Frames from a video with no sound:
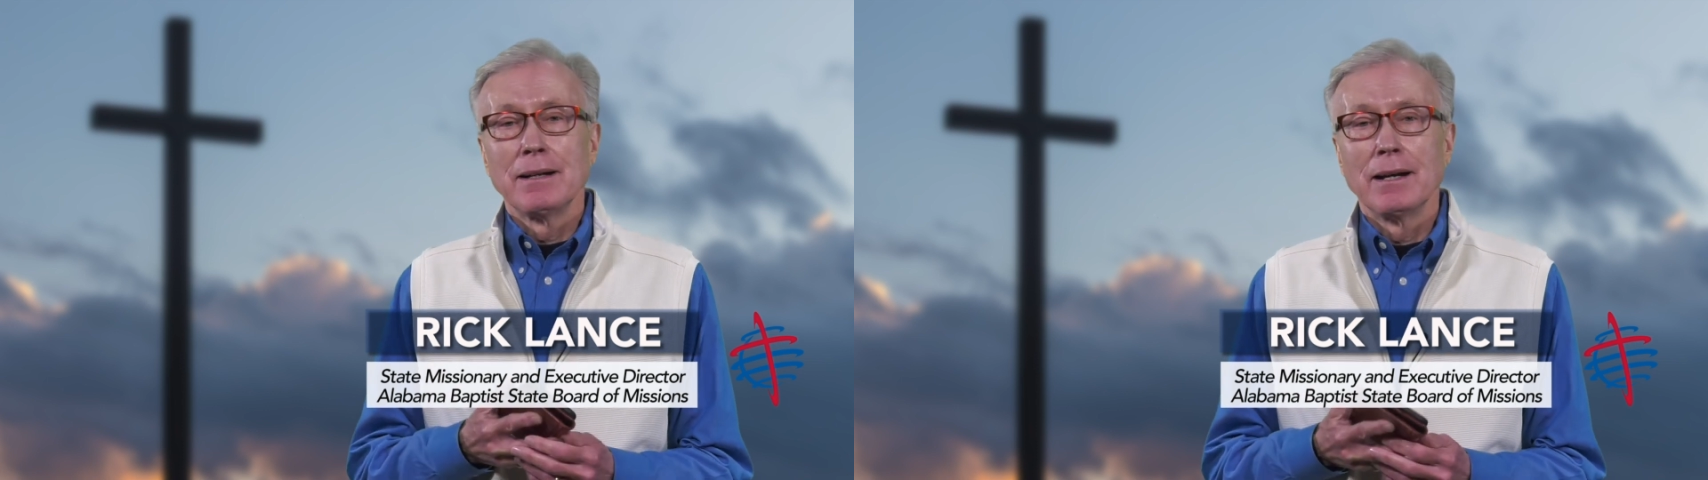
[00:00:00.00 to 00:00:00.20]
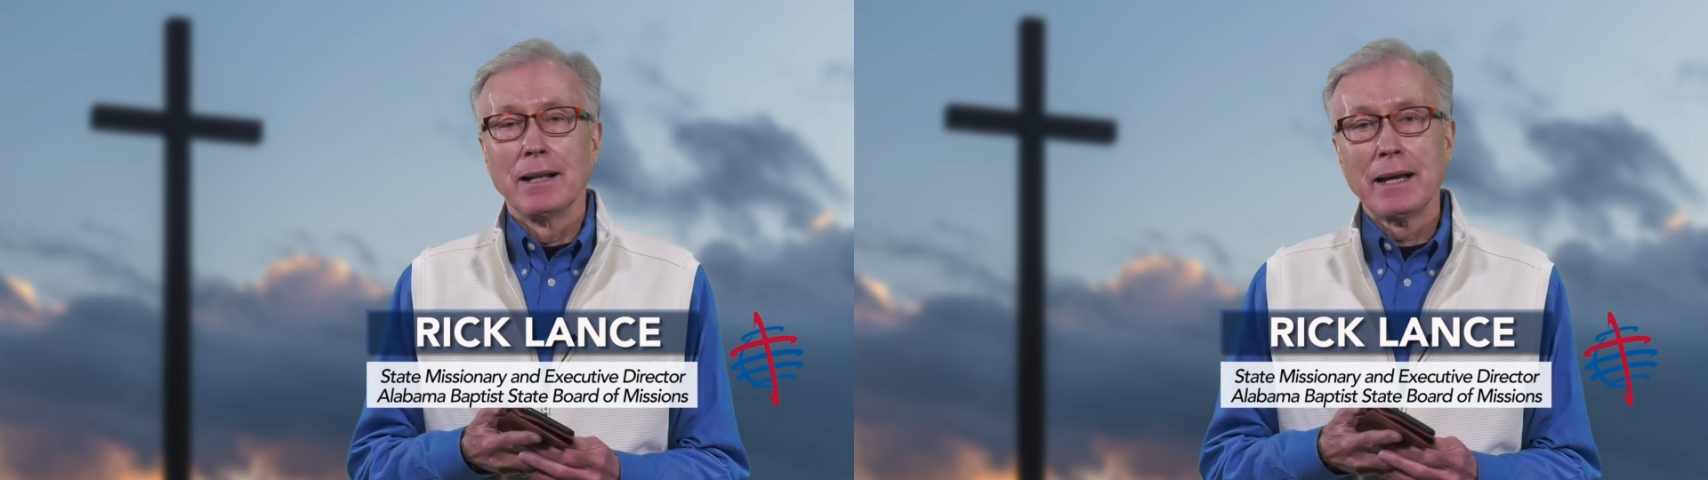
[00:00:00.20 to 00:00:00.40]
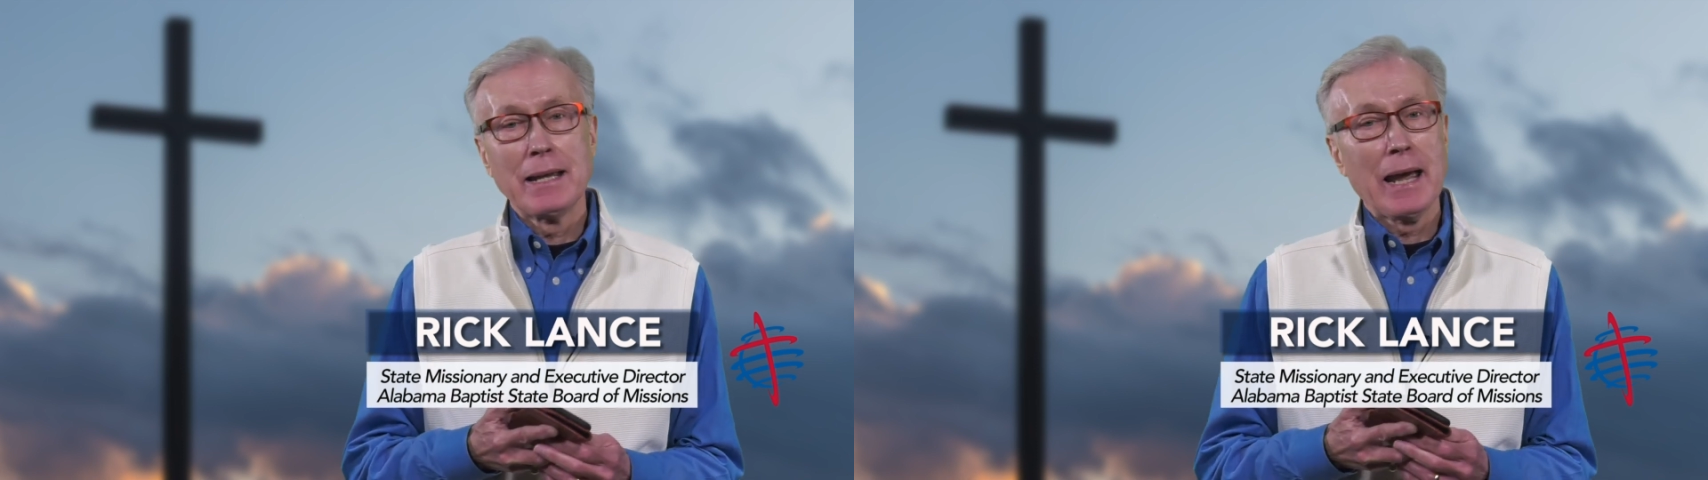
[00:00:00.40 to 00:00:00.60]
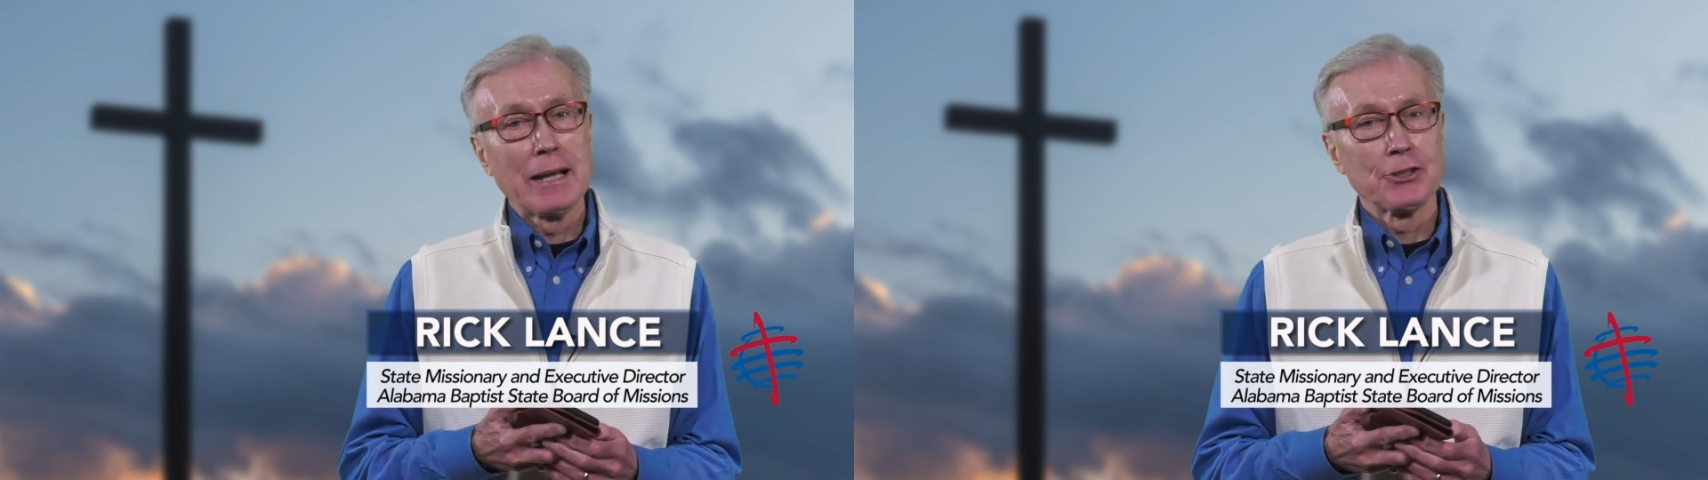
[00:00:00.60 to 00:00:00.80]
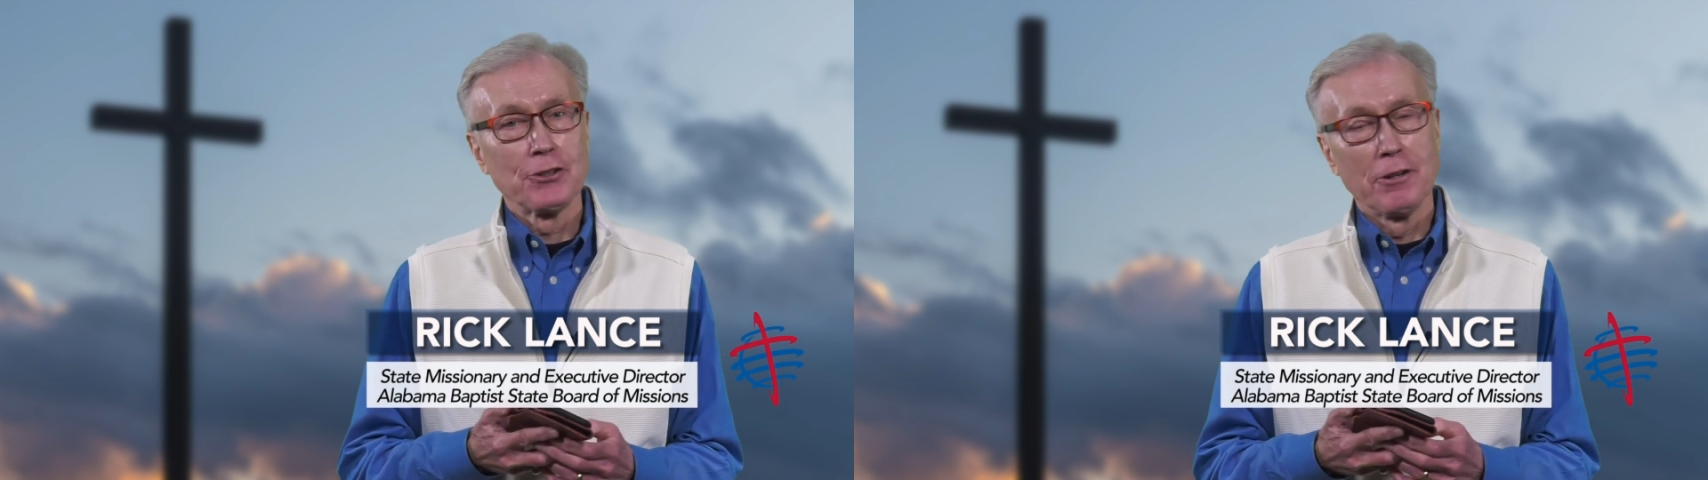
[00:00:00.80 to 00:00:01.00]
A lady
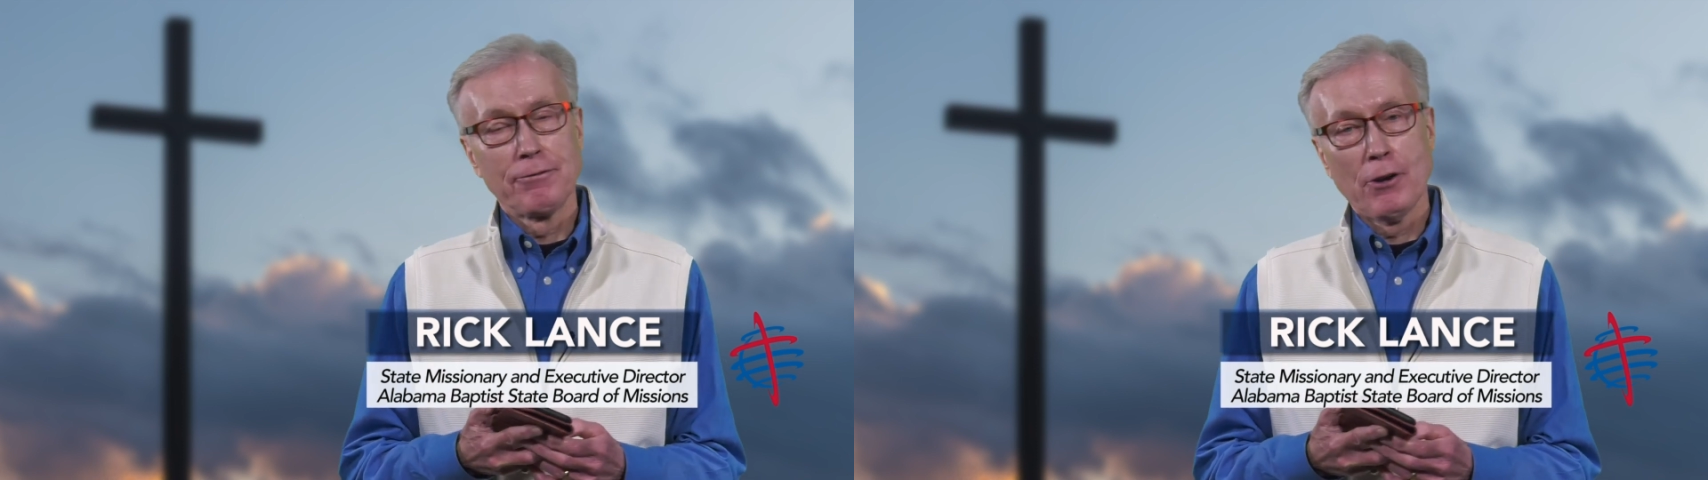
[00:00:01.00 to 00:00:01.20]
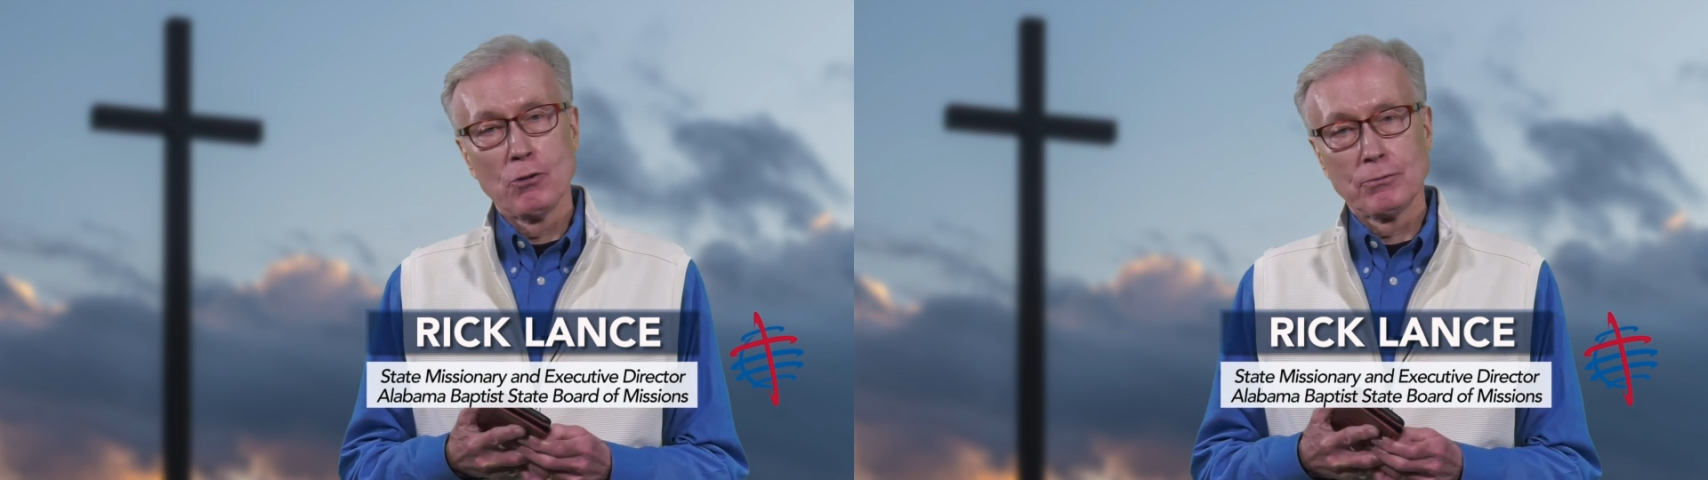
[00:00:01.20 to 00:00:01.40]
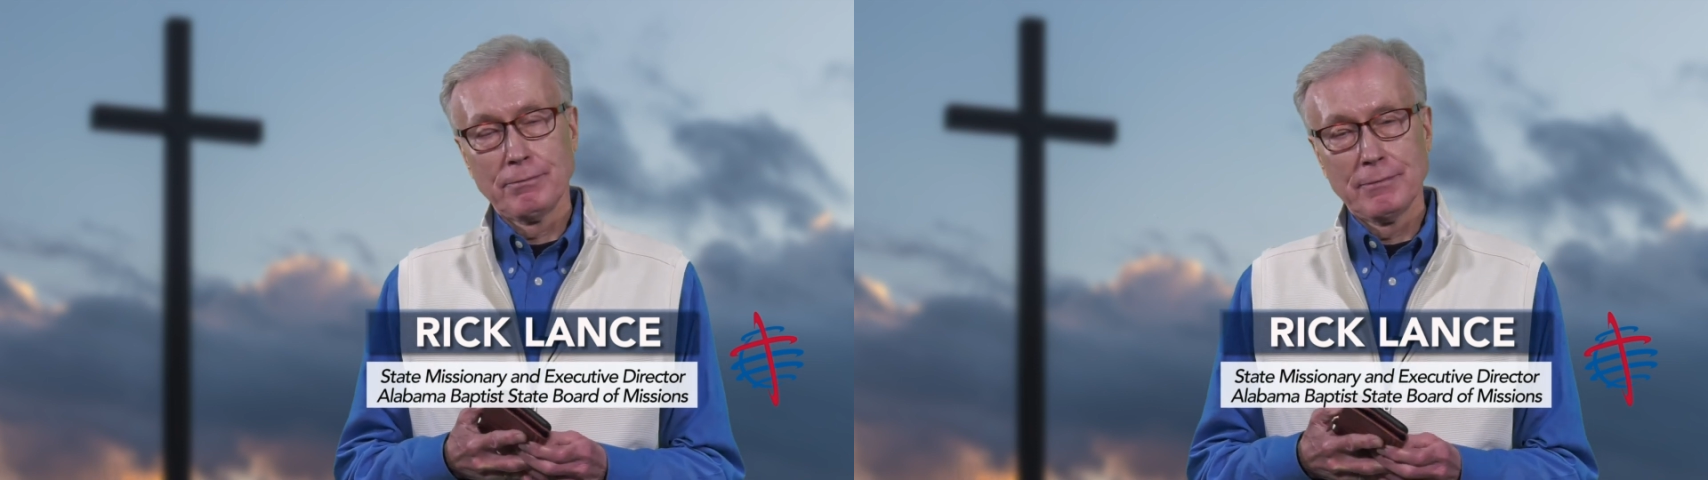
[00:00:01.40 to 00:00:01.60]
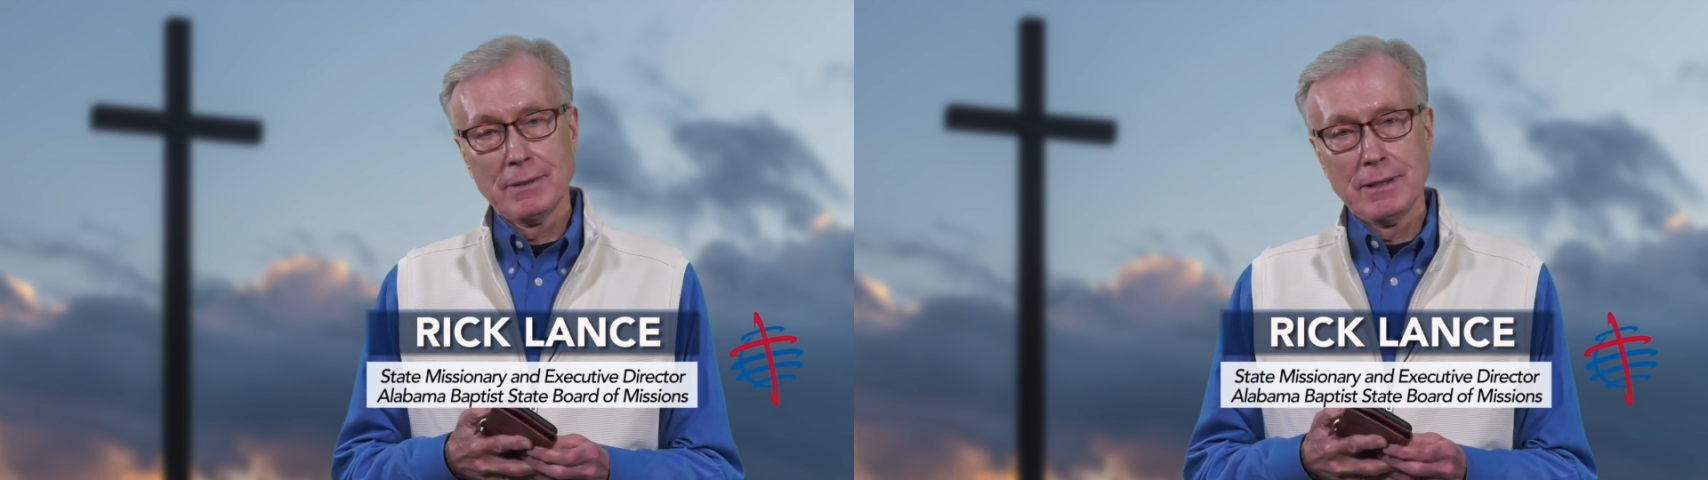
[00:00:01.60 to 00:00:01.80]
answered the phone.